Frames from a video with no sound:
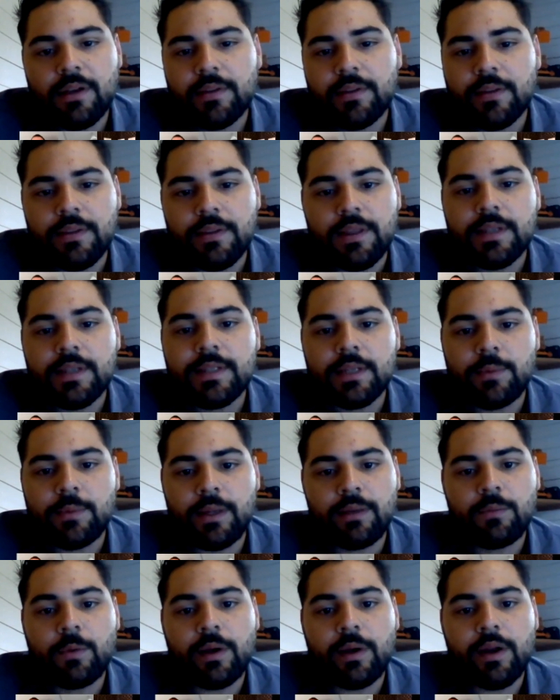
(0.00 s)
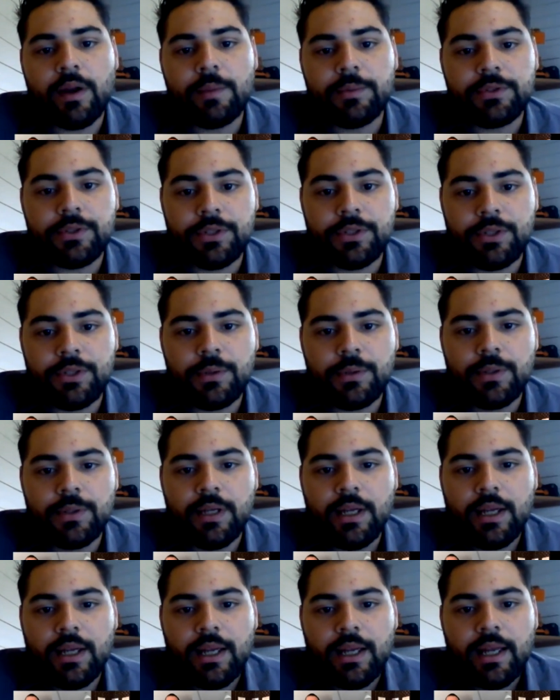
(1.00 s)
on the things that we were able to do.
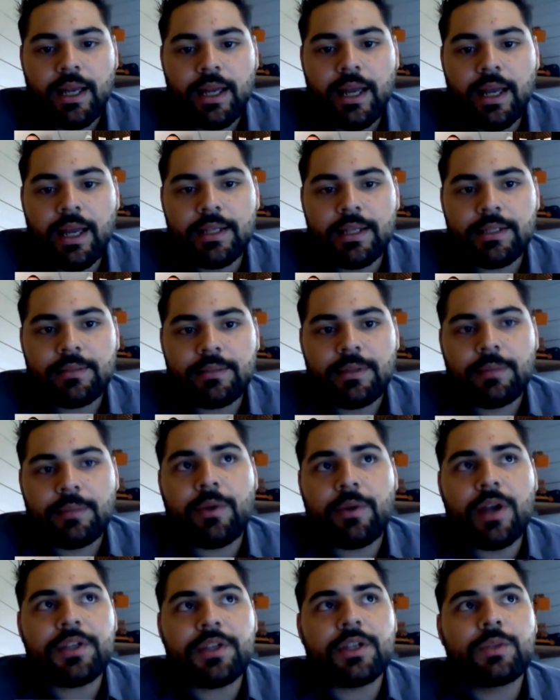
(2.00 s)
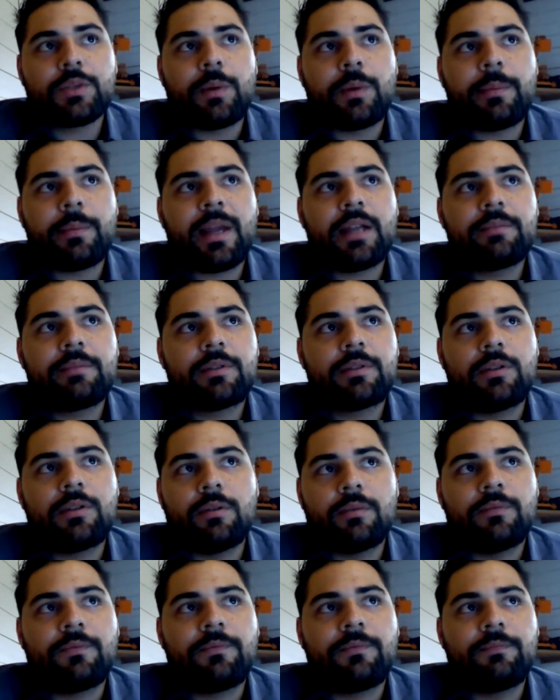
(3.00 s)
And the projects were made
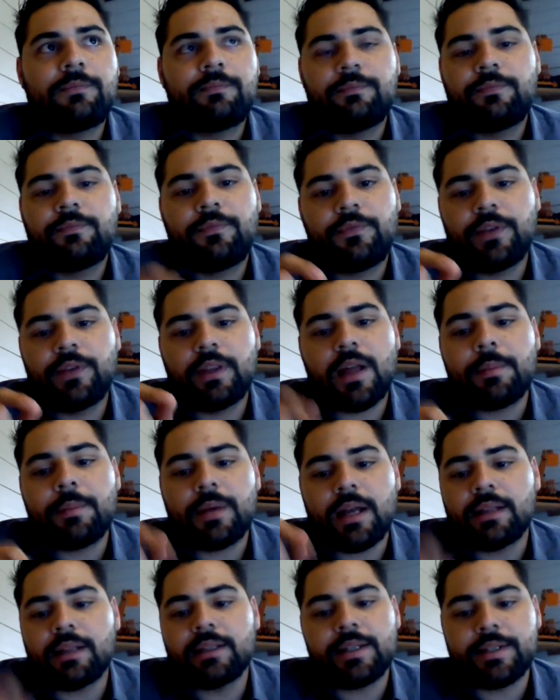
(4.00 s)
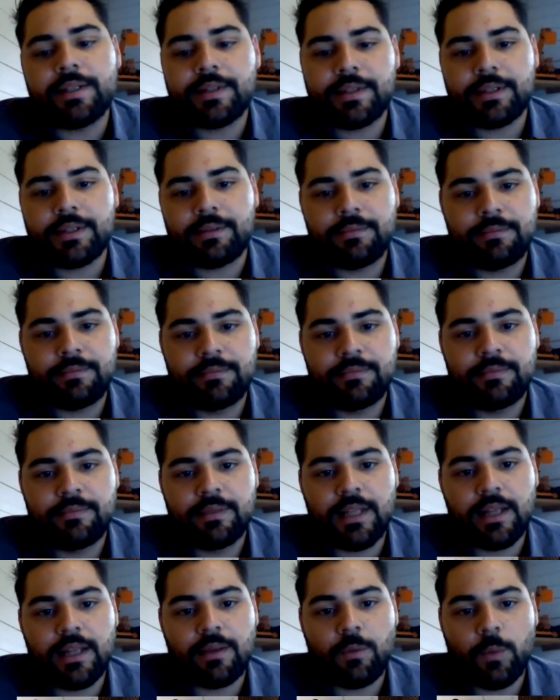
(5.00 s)
to fill up a list.
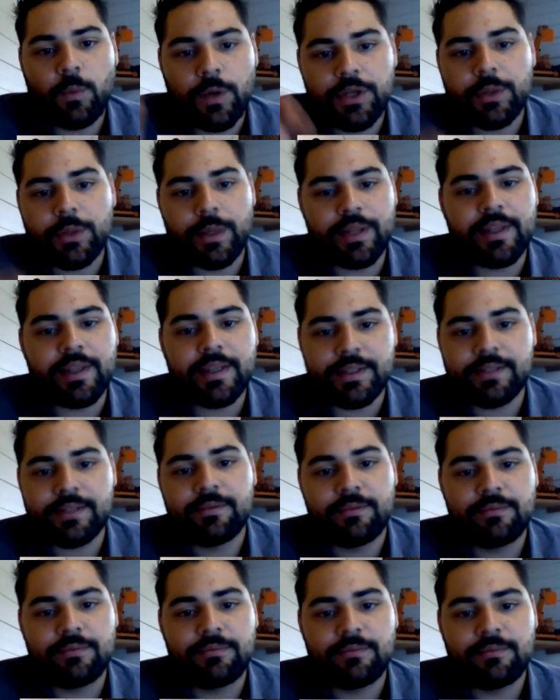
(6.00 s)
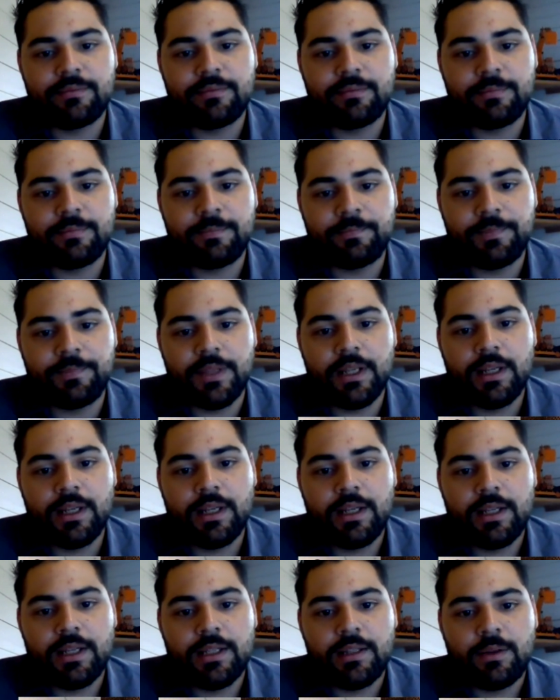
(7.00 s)
Like, we're doing this.
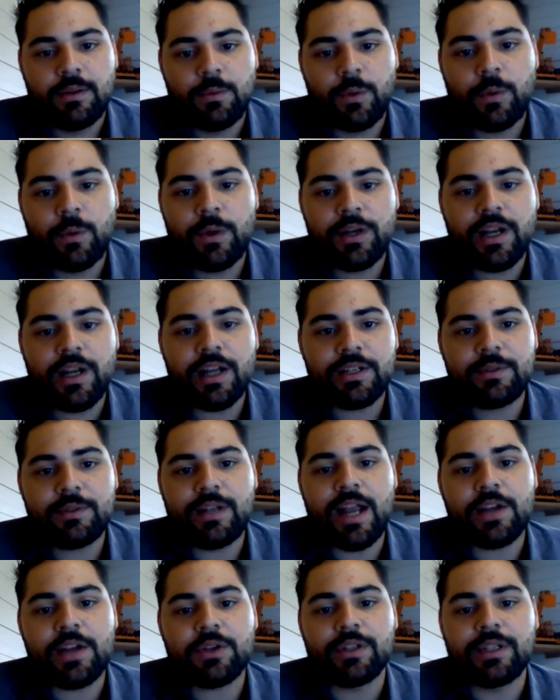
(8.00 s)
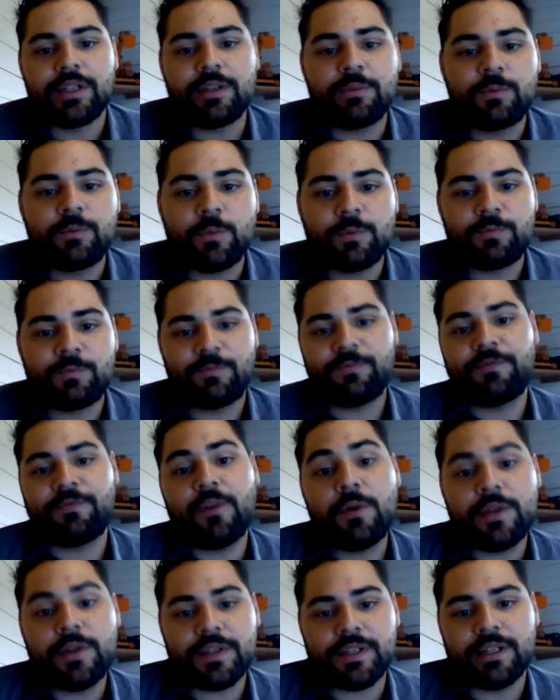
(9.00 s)
We were not actually
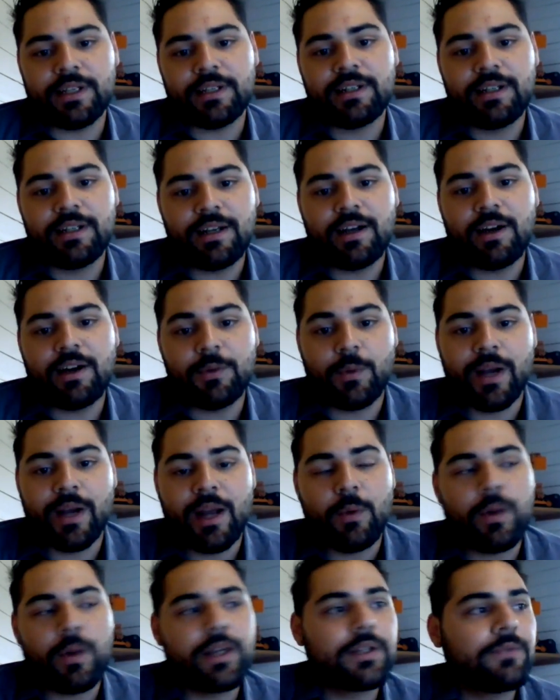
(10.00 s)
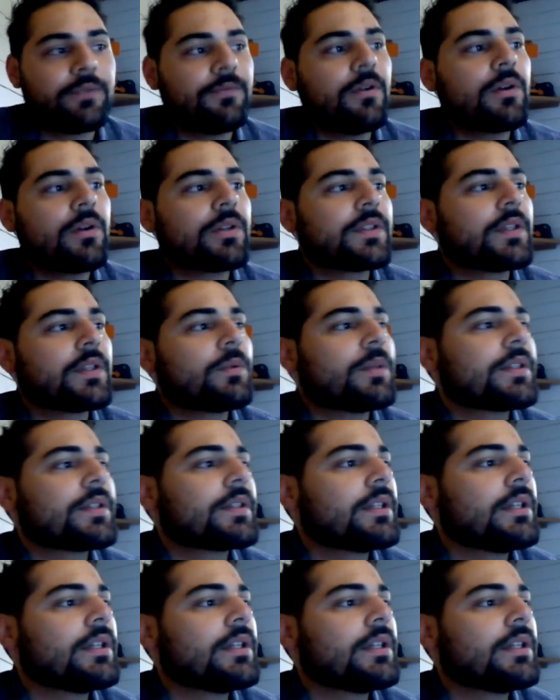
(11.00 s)
focusing on what I wanted to focus. That was